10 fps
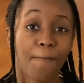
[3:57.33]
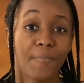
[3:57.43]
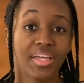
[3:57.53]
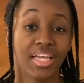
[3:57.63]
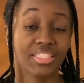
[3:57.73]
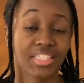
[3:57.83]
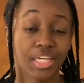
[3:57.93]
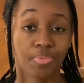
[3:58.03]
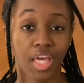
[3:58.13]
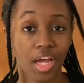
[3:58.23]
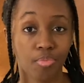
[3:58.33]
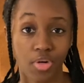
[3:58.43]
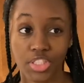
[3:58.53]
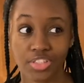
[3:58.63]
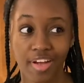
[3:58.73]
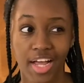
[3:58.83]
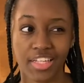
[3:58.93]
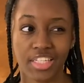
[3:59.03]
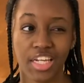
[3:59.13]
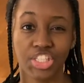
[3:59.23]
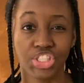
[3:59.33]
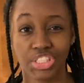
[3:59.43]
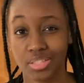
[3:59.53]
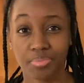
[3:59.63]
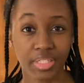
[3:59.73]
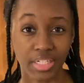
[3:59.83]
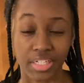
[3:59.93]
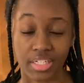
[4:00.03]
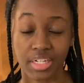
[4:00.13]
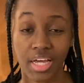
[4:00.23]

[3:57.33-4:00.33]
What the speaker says: but yes, keep your hair moisturized and it should be good.